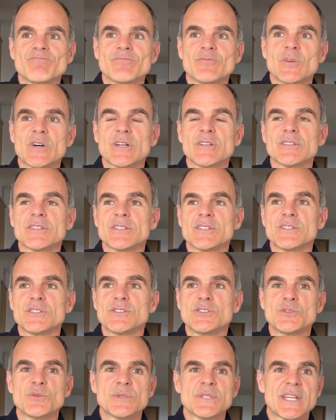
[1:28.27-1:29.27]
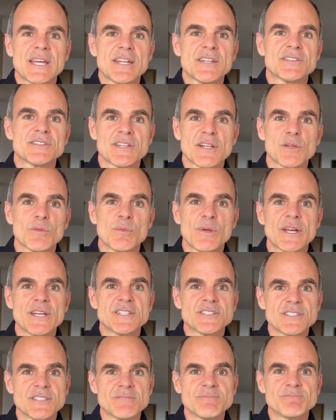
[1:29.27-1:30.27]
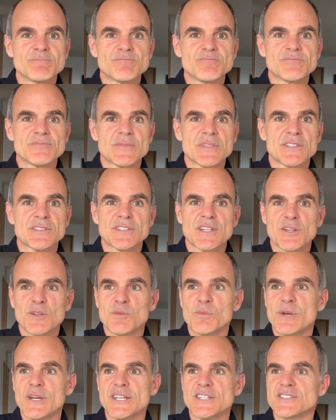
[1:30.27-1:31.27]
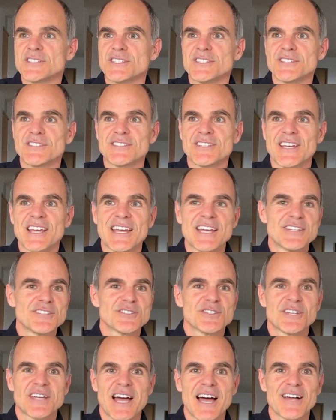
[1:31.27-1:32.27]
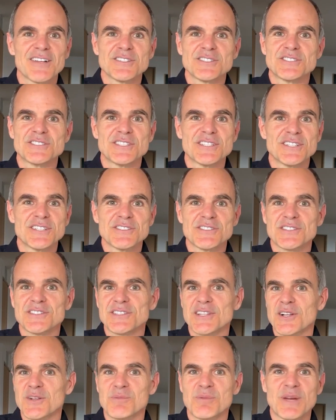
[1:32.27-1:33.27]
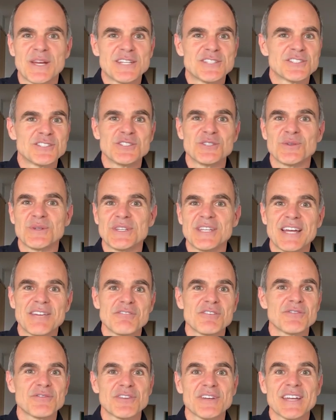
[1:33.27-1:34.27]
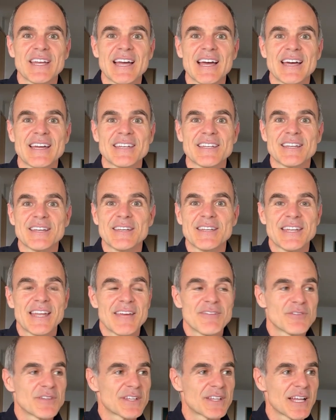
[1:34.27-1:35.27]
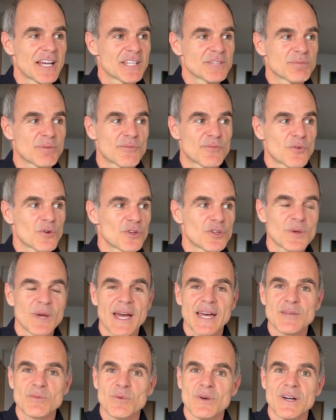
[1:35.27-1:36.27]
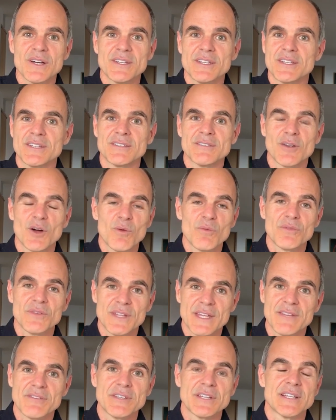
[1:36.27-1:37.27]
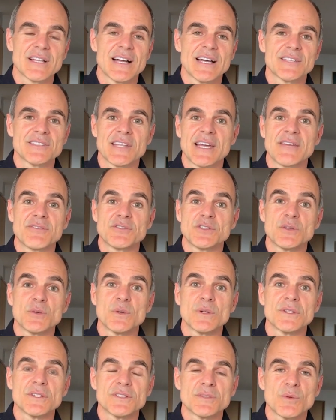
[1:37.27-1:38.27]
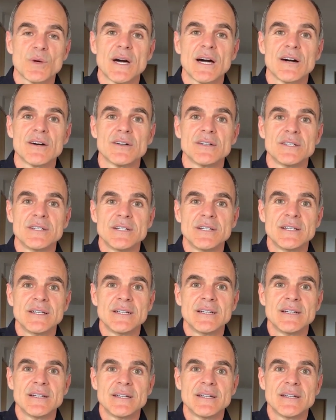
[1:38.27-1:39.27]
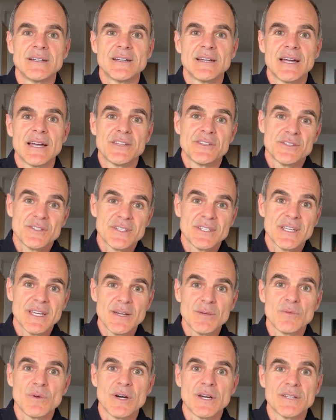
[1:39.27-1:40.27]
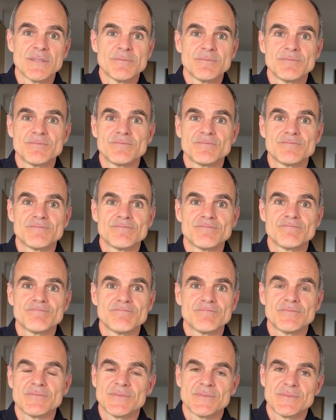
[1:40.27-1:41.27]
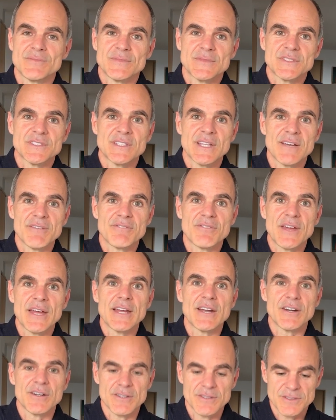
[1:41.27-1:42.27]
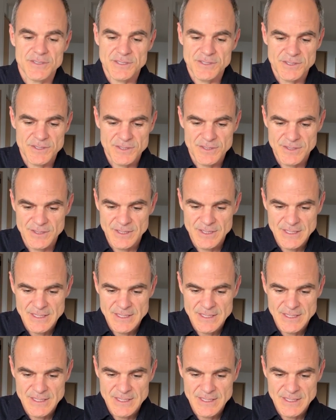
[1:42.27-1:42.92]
well, you would get a celebration to end your college years, a celebration you would never forget. In every class before you had one, and hopefully every class after you will as well. And you didn't get one. It's not fair. It's